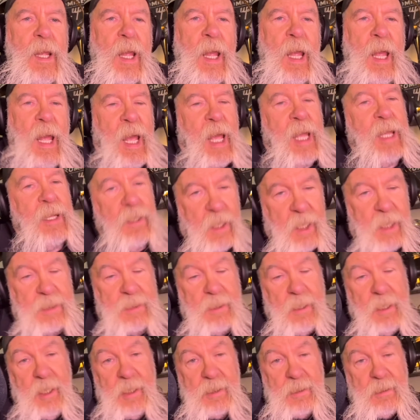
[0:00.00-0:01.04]
hey,
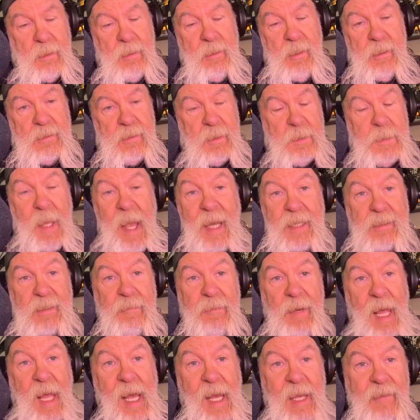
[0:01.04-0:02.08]
listen, it's a it's a fact of
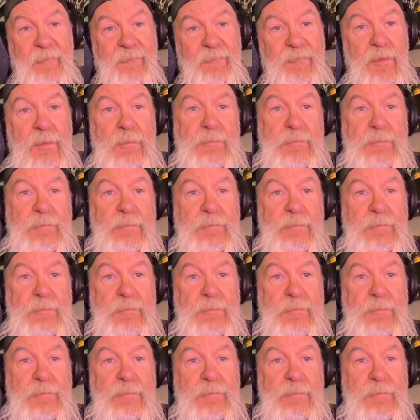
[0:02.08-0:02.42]
life.